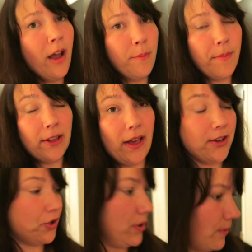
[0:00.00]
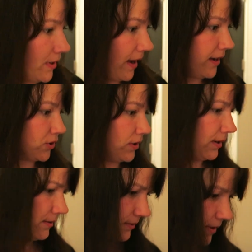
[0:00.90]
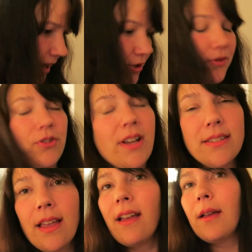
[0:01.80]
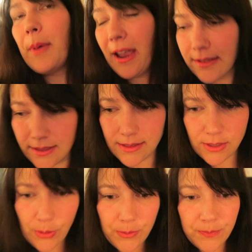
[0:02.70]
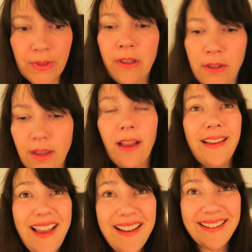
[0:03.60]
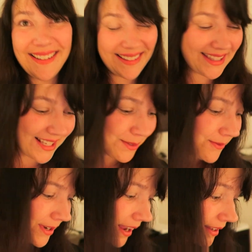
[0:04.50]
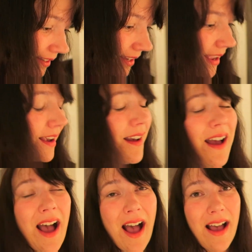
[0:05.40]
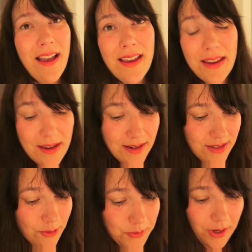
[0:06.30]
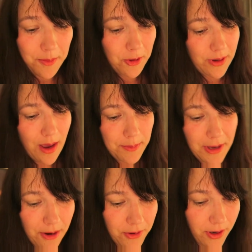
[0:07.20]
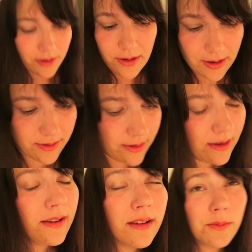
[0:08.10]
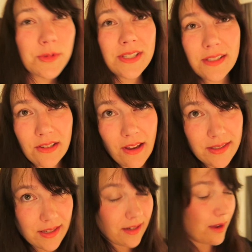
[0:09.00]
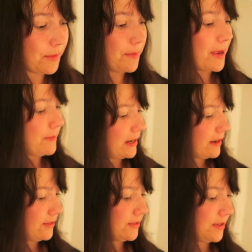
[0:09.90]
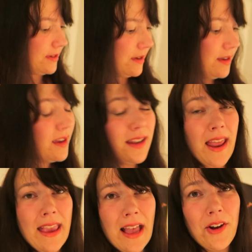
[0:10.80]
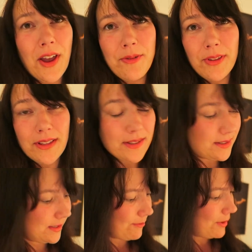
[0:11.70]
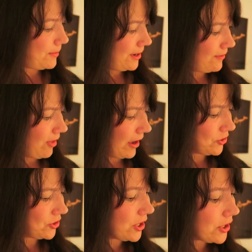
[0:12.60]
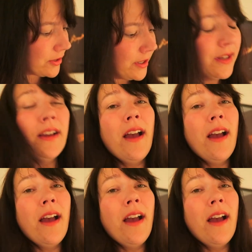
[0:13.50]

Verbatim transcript: um, my last year one, I actually, yeah, I showed you guys, I, I packed it. So yeah, that's what we got. I don't think I'm going to happy hour. I, am just exhausted. I'm gonna paint my nails and hang out. I feel like this is a repeat of last year.